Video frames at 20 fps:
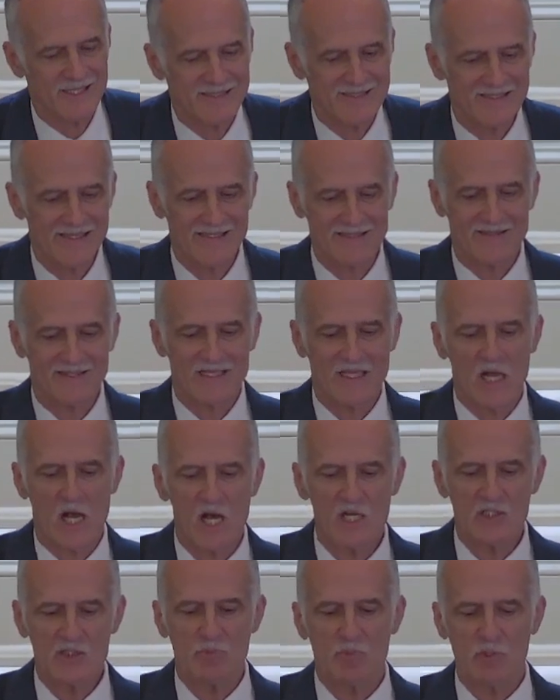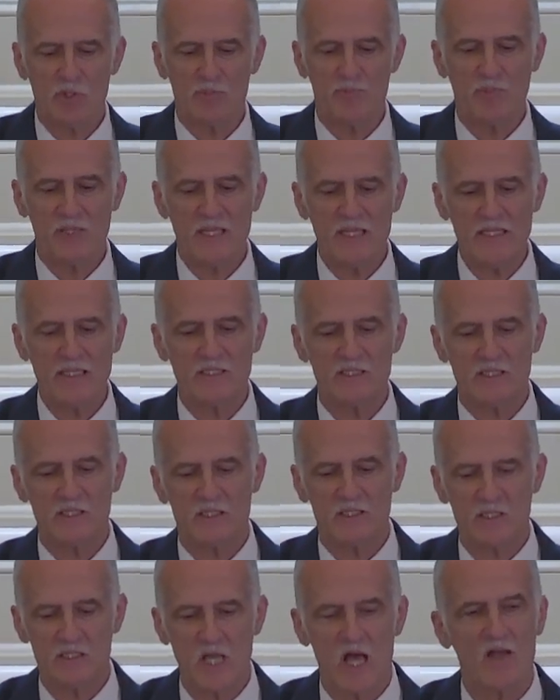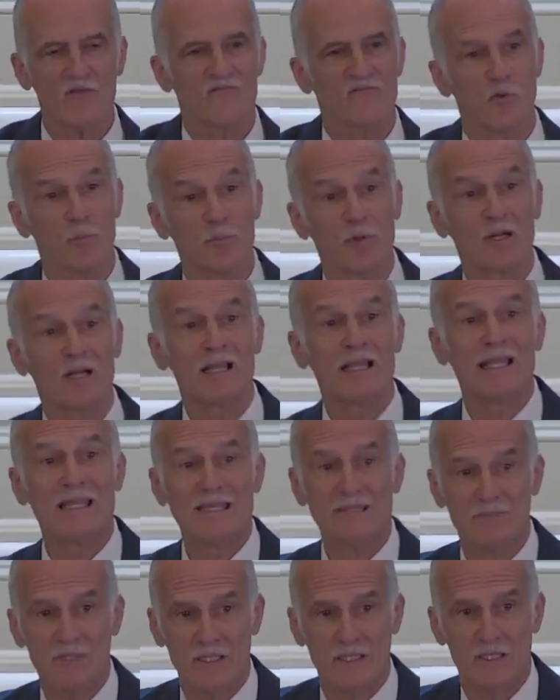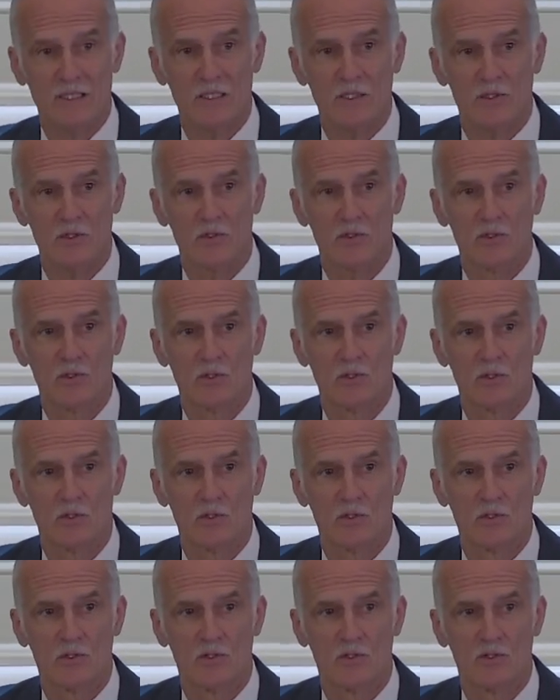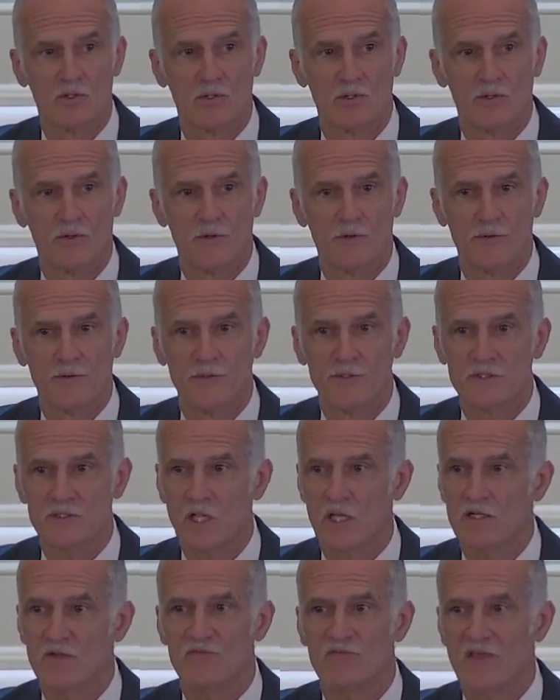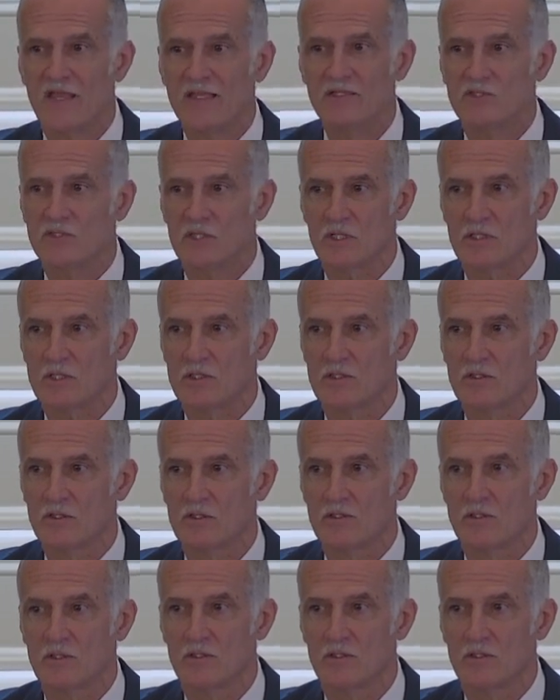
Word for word: is that the, the gospel of peace is not for proclaiming here, it's not advancing,